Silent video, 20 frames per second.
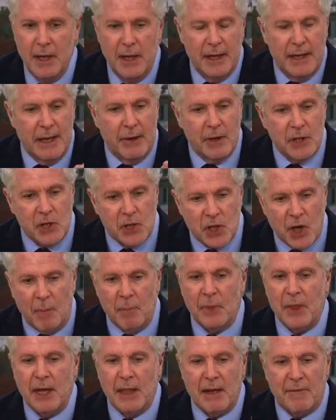There is
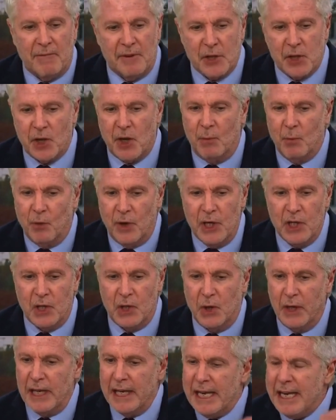something that, for some
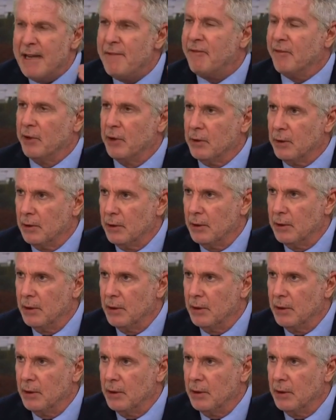reason, evil